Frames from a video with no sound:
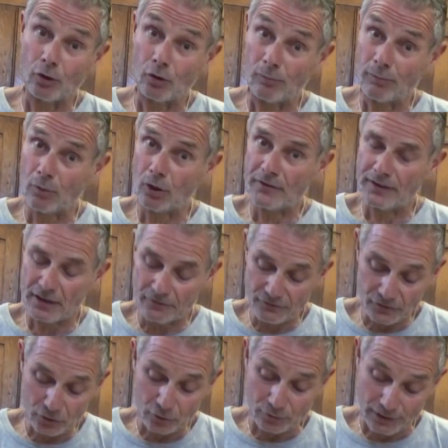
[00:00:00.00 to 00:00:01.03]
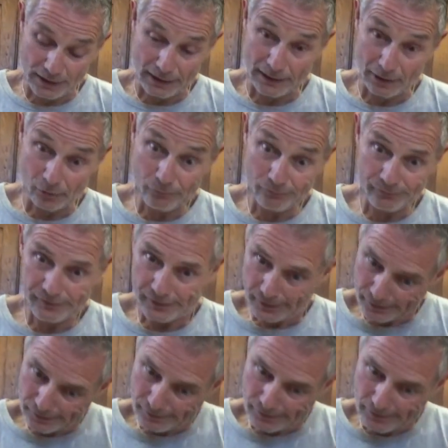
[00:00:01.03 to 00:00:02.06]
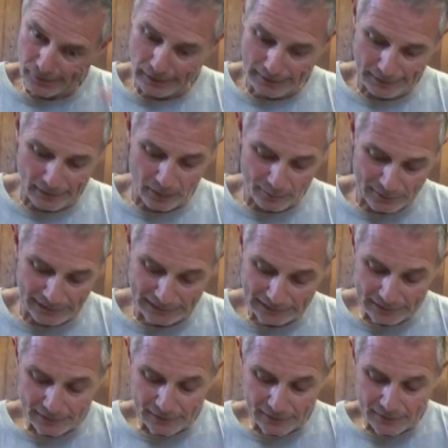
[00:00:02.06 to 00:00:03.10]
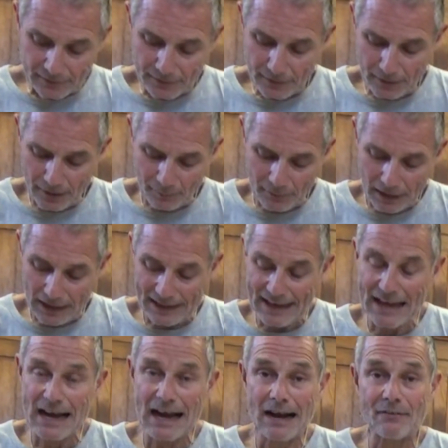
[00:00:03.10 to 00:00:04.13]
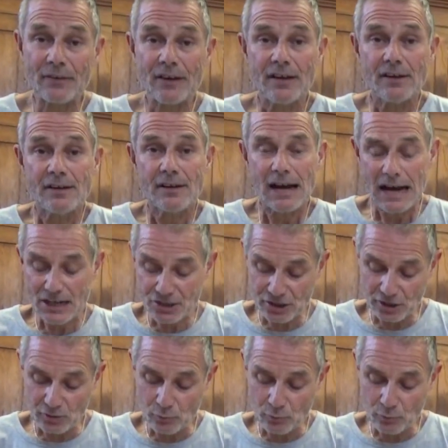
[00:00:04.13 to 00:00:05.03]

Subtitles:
more than a few now, God help me, I have actually